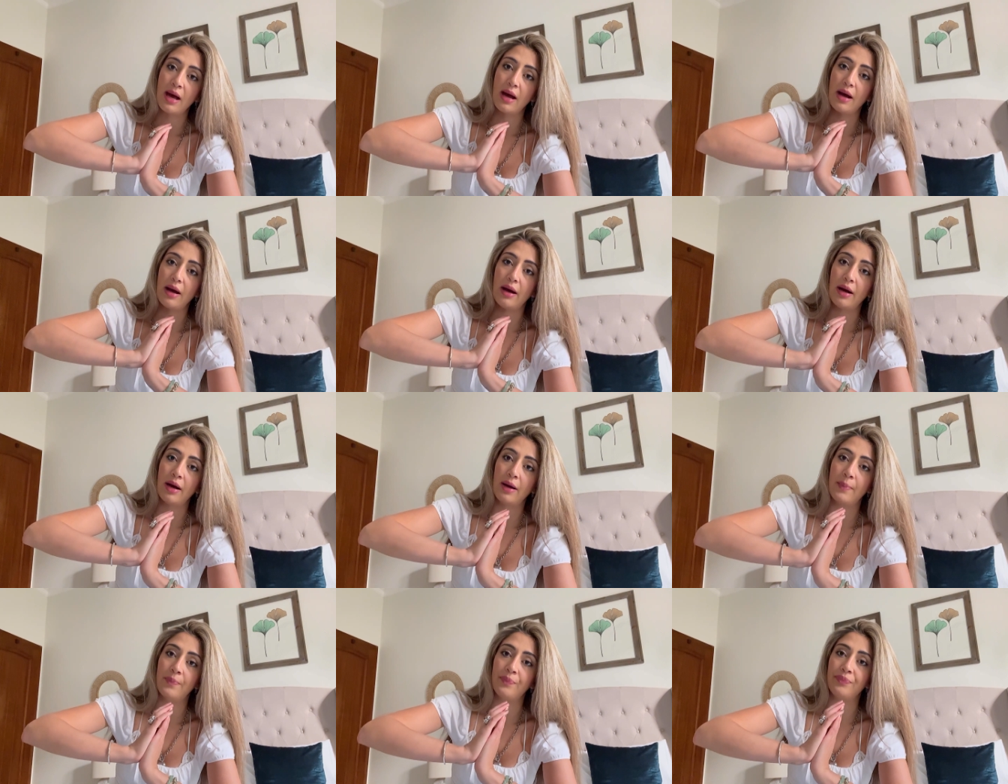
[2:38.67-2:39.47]

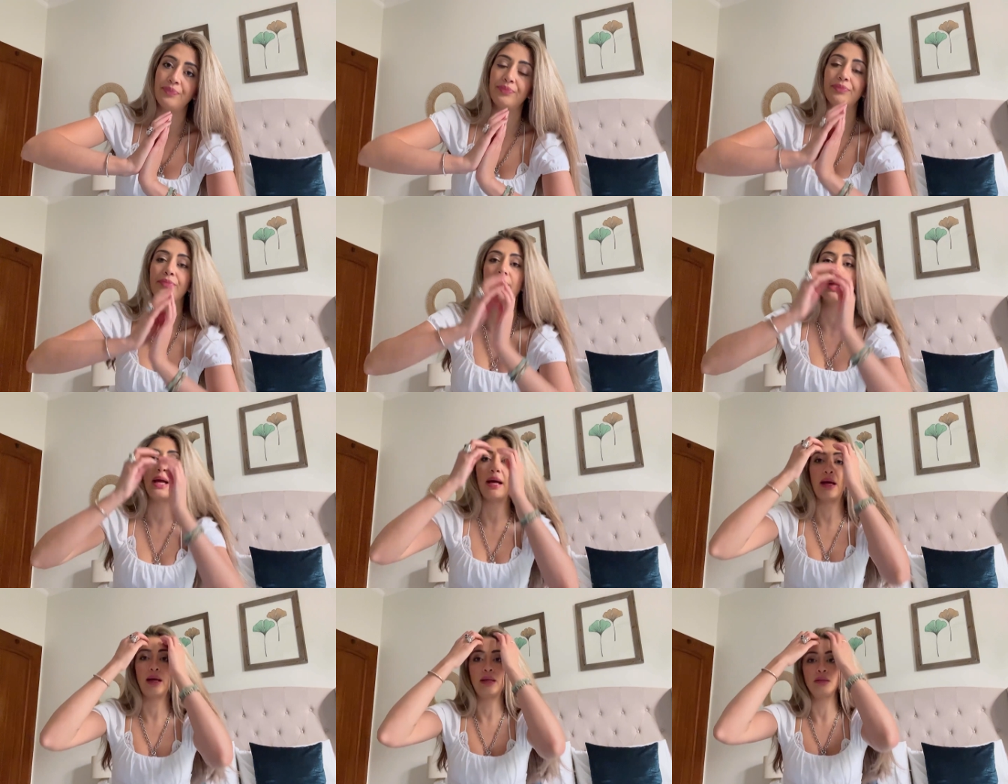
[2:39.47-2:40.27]
And
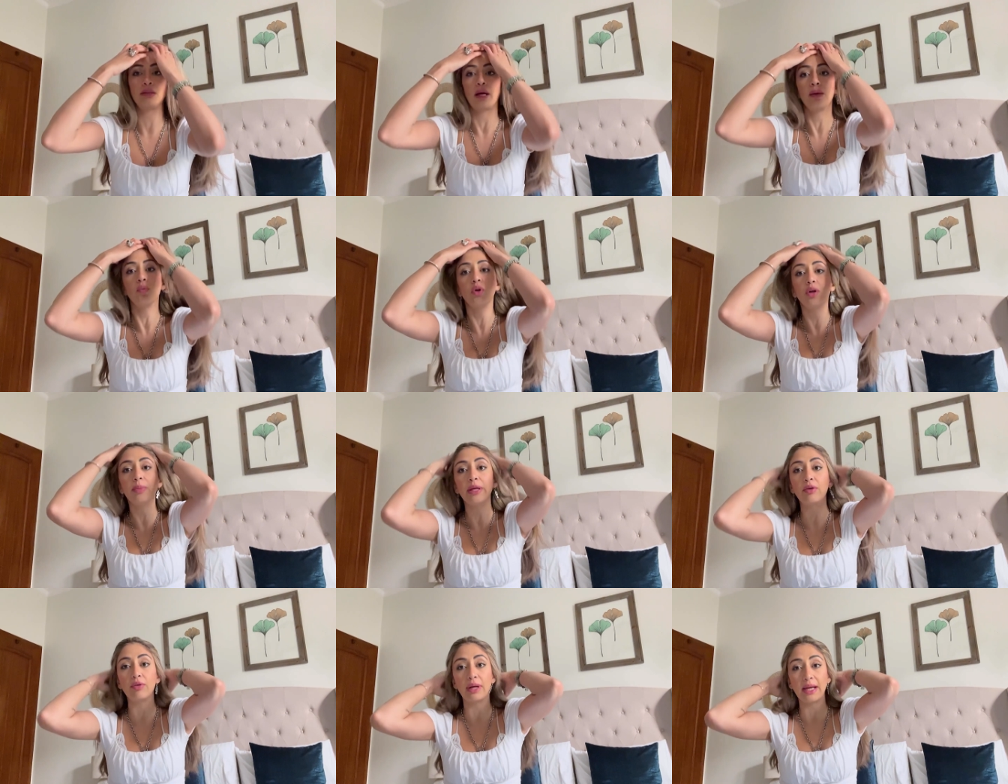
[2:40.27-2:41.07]
I will be
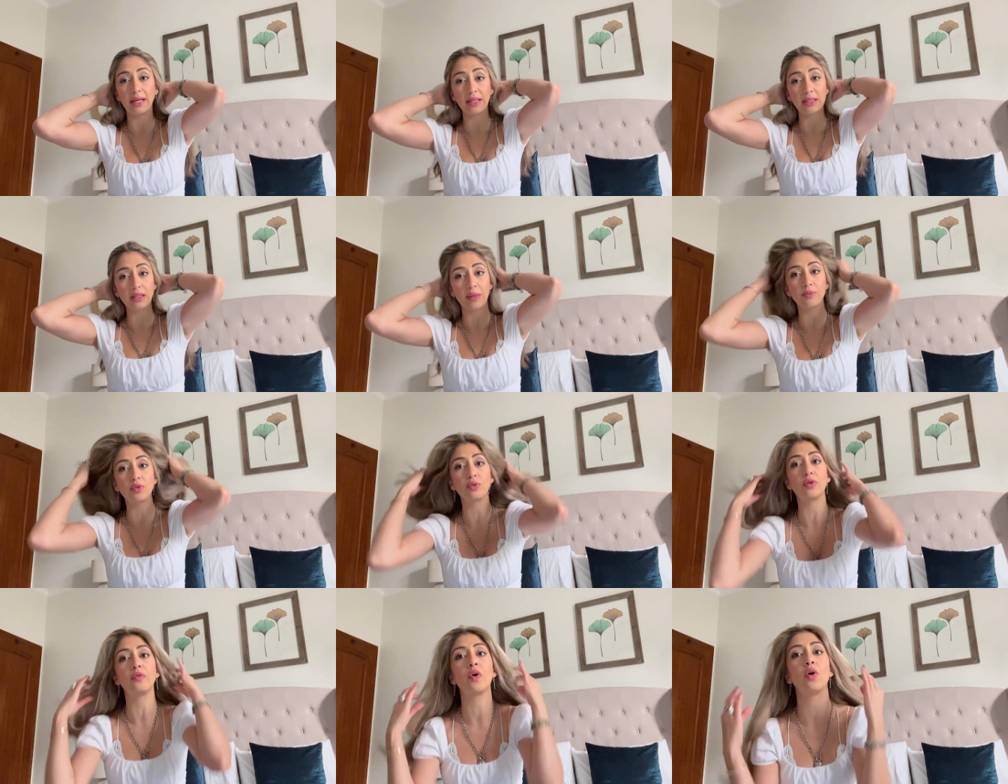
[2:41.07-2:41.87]
creating some
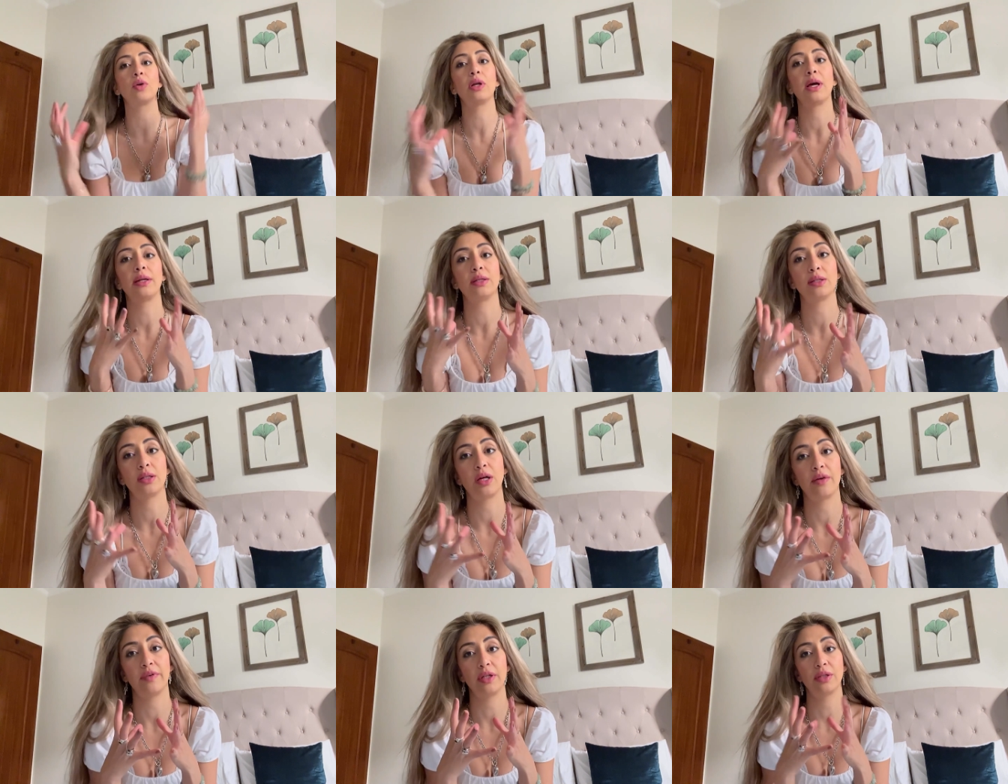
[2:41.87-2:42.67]
sort of online
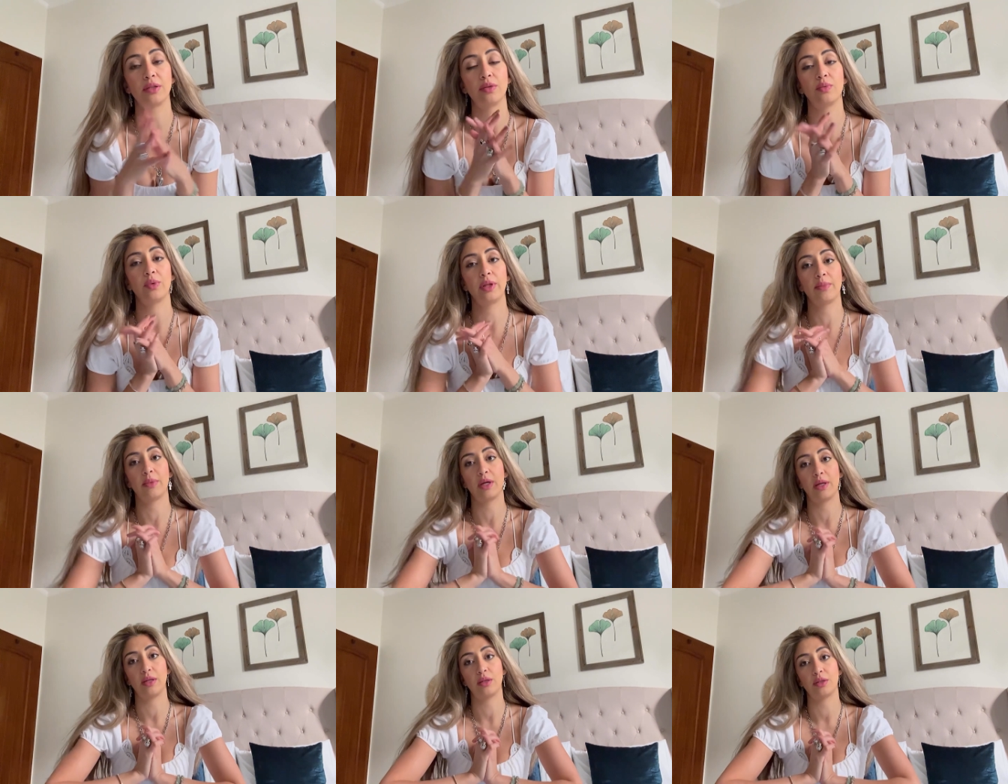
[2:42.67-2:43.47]
service with
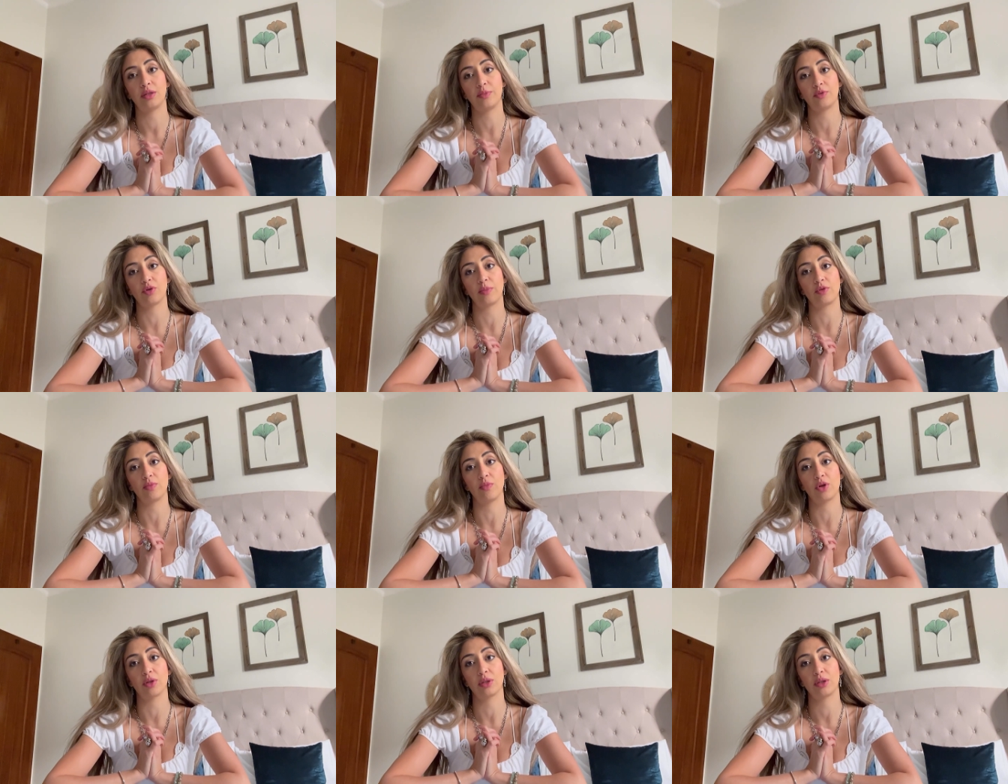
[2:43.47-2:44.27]
my subscription
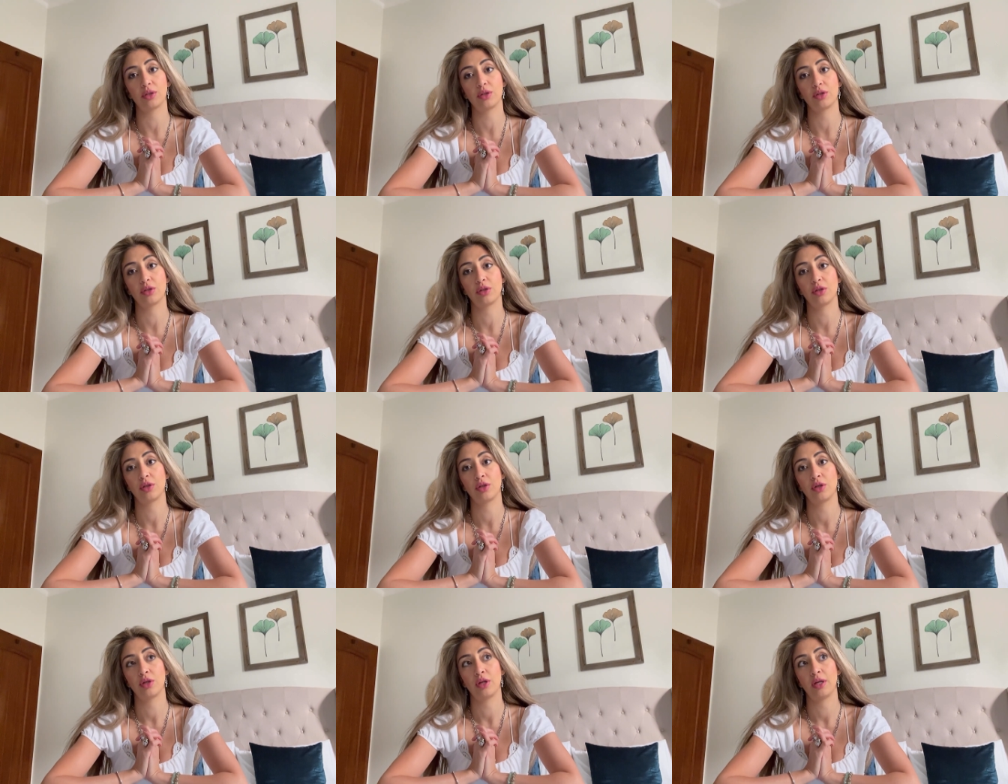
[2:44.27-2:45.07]
box
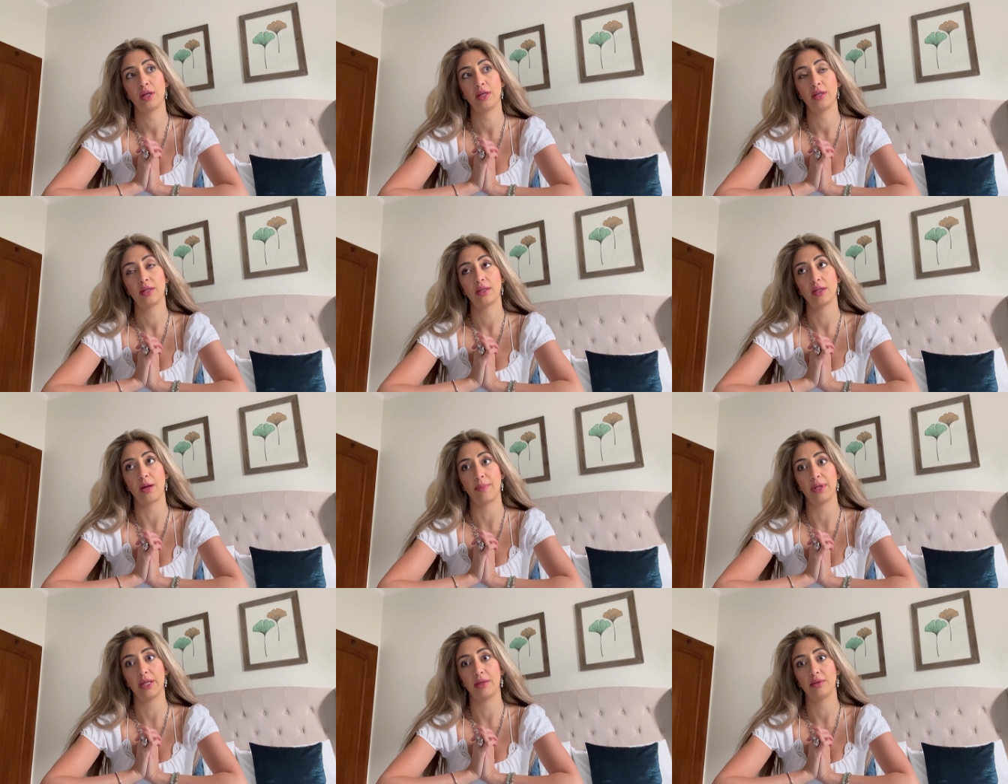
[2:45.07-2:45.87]

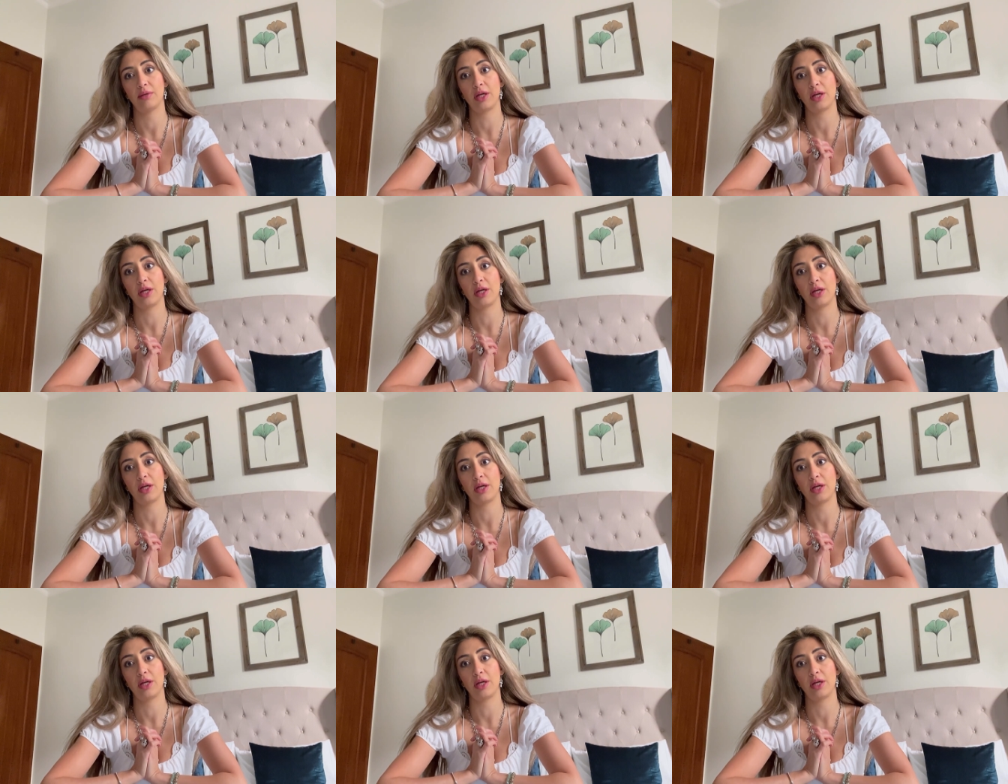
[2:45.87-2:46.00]
company.